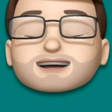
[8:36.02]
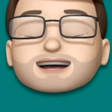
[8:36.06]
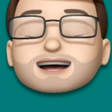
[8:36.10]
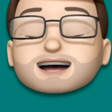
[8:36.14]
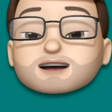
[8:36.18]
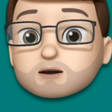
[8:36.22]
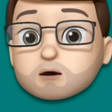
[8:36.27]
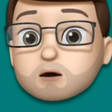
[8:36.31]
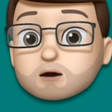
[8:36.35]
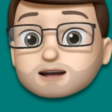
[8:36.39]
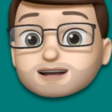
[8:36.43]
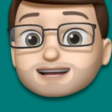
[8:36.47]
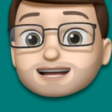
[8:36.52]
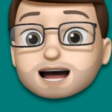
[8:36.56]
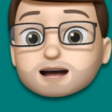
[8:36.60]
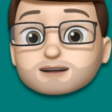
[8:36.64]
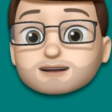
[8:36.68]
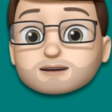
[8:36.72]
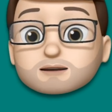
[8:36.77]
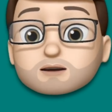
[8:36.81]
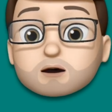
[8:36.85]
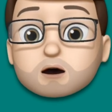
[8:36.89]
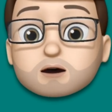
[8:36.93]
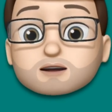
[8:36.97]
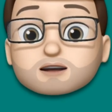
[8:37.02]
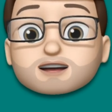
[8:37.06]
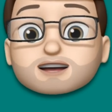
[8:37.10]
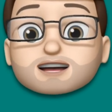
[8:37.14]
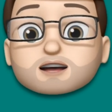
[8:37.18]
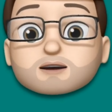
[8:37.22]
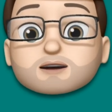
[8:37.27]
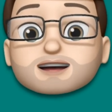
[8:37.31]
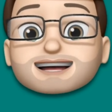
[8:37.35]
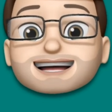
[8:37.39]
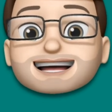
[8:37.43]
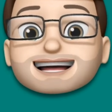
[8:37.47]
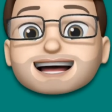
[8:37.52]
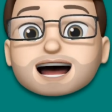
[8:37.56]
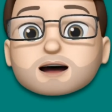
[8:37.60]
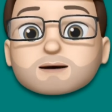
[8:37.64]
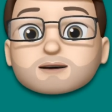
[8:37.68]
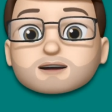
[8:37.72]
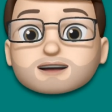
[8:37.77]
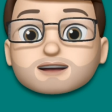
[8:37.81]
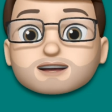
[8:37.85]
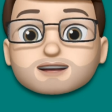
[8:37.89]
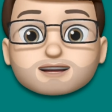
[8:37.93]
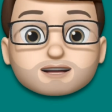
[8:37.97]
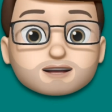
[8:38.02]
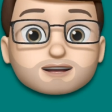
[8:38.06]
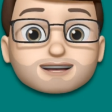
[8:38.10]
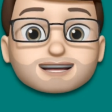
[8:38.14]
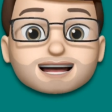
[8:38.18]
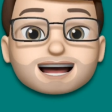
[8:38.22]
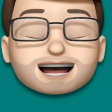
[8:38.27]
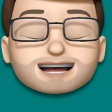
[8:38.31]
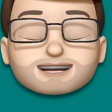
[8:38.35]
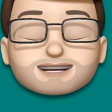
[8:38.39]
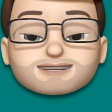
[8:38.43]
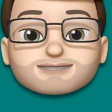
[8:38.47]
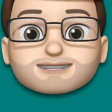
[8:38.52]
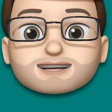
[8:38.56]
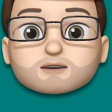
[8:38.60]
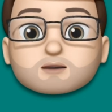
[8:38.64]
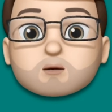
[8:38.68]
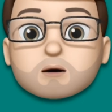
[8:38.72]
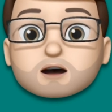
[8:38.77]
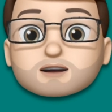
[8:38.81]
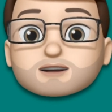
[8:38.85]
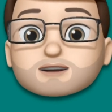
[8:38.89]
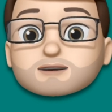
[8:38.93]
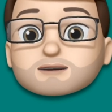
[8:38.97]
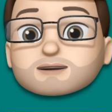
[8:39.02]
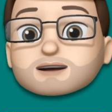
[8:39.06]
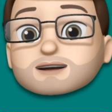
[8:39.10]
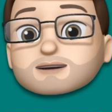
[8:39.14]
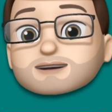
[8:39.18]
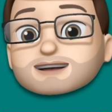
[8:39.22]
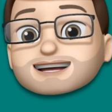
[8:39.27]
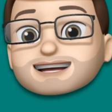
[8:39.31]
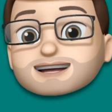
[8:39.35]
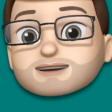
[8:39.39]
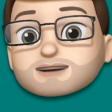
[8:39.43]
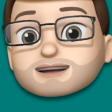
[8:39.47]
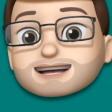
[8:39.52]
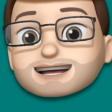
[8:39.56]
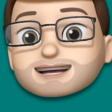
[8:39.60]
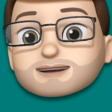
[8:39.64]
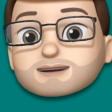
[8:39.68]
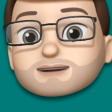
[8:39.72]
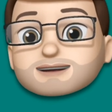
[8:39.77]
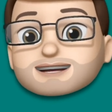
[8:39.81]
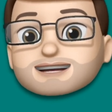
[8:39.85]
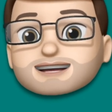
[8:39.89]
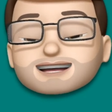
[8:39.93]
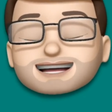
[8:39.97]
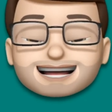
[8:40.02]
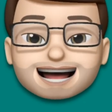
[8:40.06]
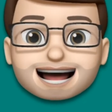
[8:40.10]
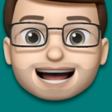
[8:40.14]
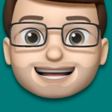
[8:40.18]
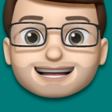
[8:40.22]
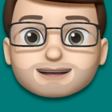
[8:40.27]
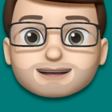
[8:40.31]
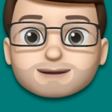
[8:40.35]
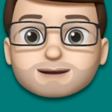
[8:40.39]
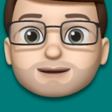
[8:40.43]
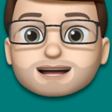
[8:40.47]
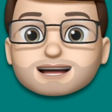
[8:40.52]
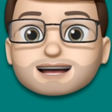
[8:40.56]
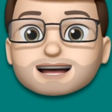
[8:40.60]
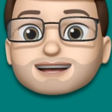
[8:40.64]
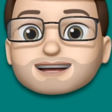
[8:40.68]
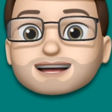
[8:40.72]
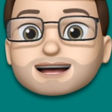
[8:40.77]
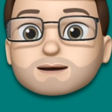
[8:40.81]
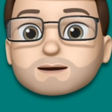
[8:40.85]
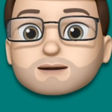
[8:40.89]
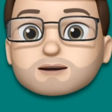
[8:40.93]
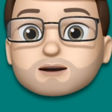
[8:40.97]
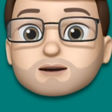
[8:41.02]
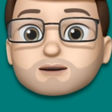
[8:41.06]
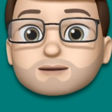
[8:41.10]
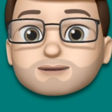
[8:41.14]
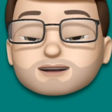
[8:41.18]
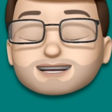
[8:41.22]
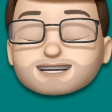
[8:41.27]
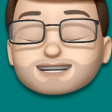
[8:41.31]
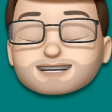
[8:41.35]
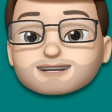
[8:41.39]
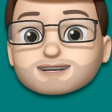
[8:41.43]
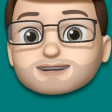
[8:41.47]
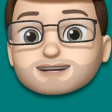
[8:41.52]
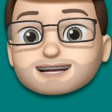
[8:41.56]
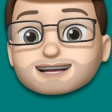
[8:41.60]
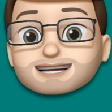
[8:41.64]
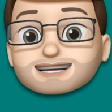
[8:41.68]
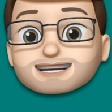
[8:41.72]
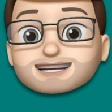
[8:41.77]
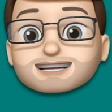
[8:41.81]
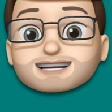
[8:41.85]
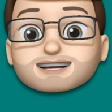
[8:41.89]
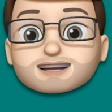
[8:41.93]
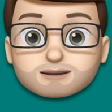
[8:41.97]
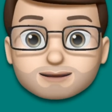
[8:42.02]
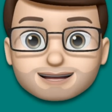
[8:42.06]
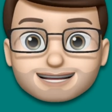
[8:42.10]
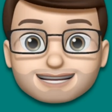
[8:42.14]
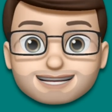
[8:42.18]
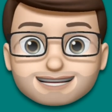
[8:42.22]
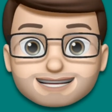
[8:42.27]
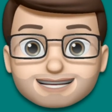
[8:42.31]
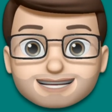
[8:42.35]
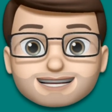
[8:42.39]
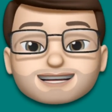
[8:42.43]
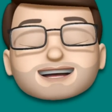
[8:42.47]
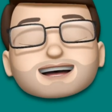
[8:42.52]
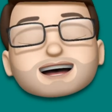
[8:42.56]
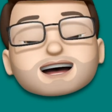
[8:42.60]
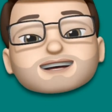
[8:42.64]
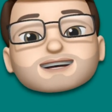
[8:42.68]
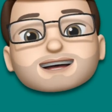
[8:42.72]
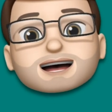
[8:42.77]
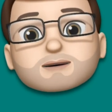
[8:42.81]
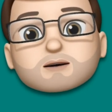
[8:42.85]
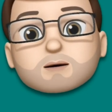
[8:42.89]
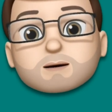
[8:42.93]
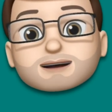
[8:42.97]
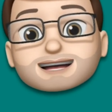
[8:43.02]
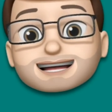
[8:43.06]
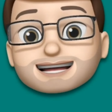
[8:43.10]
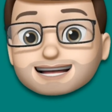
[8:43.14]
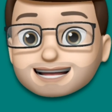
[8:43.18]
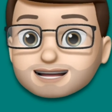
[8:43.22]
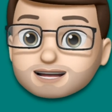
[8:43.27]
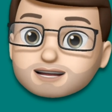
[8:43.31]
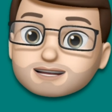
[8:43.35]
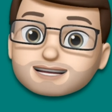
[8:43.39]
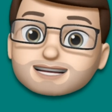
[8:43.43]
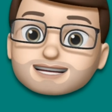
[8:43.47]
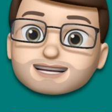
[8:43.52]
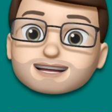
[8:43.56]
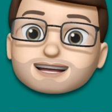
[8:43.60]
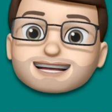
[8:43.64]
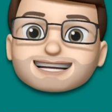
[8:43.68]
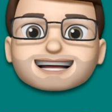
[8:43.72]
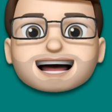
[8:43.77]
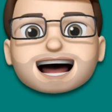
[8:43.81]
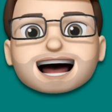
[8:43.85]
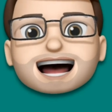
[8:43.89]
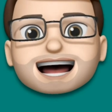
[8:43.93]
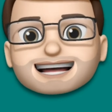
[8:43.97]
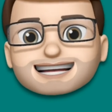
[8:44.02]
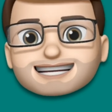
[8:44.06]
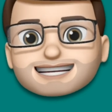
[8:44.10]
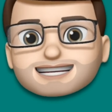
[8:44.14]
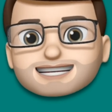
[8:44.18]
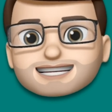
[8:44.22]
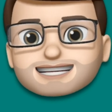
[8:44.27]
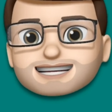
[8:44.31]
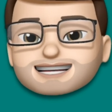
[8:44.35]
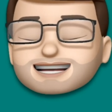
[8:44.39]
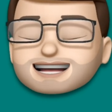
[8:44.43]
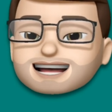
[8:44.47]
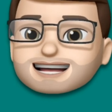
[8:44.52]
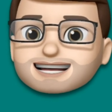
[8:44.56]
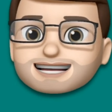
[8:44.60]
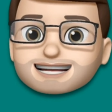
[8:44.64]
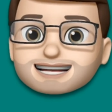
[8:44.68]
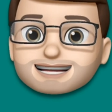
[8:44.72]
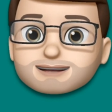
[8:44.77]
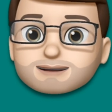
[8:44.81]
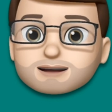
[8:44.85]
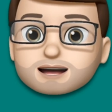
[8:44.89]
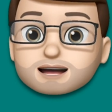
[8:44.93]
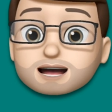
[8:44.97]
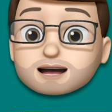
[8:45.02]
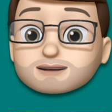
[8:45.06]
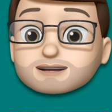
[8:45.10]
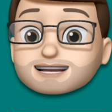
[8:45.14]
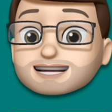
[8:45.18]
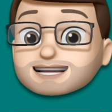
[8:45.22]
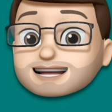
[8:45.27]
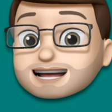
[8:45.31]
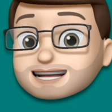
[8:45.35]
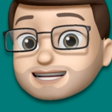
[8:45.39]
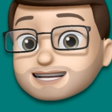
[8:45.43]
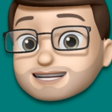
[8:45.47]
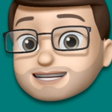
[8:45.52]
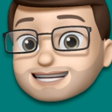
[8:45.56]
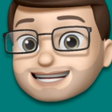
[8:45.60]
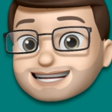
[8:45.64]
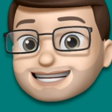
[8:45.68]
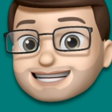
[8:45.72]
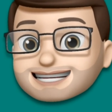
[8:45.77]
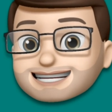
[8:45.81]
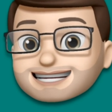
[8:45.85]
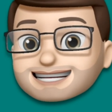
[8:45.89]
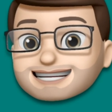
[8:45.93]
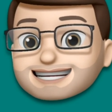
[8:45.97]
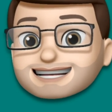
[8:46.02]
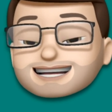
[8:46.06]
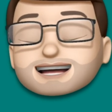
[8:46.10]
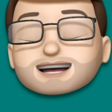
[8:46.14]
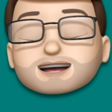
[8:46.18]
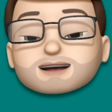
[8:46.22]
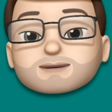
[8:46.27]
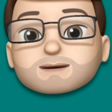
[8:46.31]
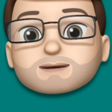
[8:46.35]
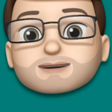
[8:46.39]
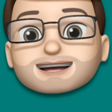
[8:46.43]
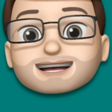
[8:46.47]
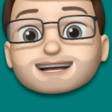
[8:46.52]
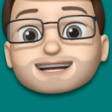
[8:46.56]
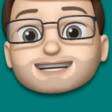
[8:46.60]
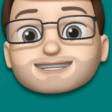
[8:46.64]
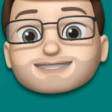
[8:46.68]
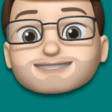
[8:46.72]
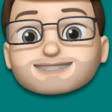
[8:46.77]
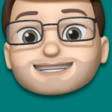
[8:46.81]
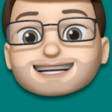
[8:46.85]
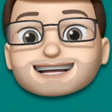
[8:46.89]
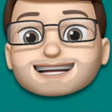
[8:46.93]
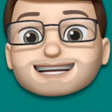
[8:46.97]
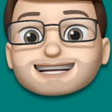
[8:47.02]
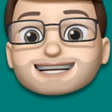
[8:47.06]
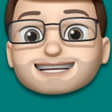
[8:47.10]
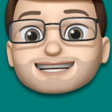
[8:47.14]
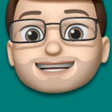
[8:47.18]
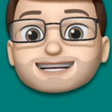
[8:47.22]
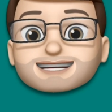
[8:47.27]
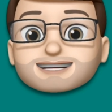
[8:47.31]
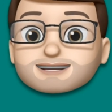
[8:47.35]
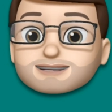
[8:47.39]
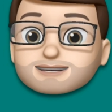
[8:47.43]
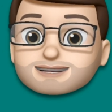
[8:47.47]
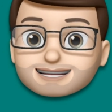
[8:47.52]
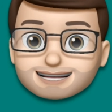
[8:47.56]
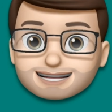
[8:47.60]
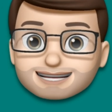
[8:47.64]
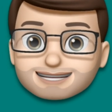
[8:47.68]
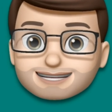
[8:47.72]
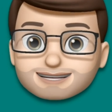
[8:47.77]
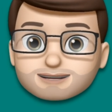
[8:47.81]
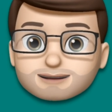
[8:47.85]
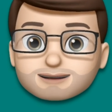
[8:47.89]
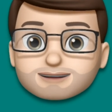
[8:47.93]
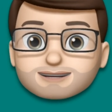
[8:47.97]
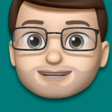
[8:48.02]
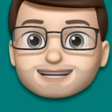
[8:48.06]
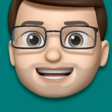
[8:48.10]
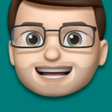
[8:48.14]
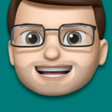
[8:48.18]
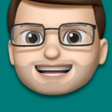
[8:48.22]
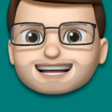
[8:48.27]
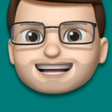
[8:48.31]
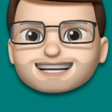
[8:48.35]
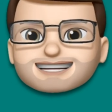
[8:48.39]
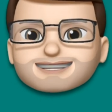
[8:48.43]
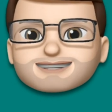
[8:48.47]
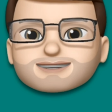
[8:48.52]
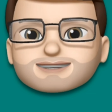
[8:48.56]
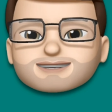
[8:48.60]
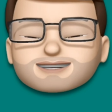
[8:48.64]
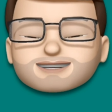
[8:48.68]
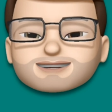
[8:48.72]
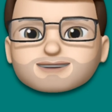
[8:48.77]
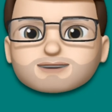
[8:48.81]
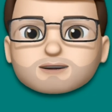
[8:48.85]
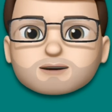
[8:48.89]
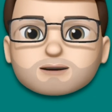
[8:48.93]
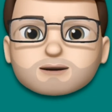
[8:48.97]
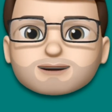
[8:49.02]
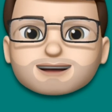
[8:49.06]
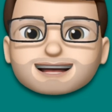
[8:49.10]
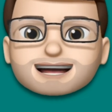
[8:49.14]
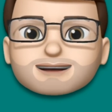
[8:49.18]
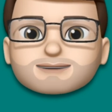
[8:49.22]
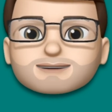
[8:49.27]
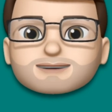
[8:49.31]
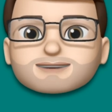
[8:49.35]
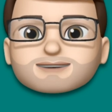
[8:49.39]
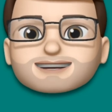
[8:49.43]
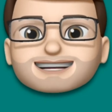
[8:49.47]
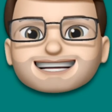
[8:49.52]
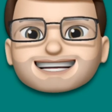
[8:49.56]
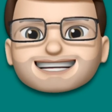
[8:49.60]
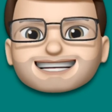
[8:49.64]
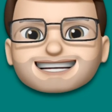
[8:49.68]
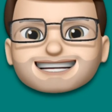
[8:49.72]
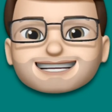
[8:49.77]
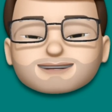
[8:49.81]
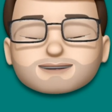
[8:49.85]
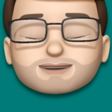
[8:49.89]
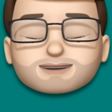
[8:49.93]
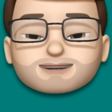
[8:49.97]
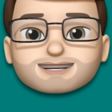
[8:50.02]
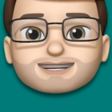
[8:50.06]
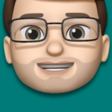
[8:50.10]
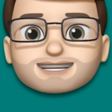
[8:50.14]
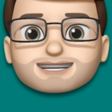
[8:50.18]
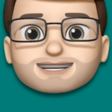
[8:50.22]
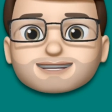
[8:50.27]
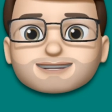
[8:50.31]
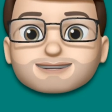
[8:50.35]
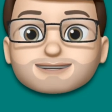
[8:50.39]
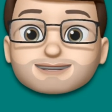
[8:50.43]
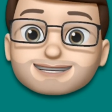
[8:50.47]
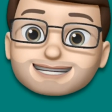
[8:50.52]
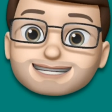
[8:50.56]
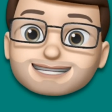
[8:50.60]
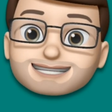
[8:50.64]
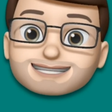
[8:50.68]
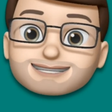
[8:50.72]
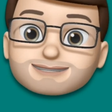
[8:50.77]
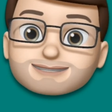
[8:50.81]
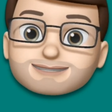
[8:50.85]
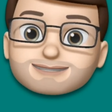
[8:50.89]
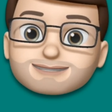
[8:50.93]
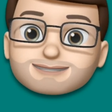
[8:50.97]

In order to have some continuity, I'm going to choose every one of my video clips and apply that Blockbuster filter to it. That will make it look slightly aged, a little bit oversaturated, but it really does fit with that kind of torn up vintage postcard feel.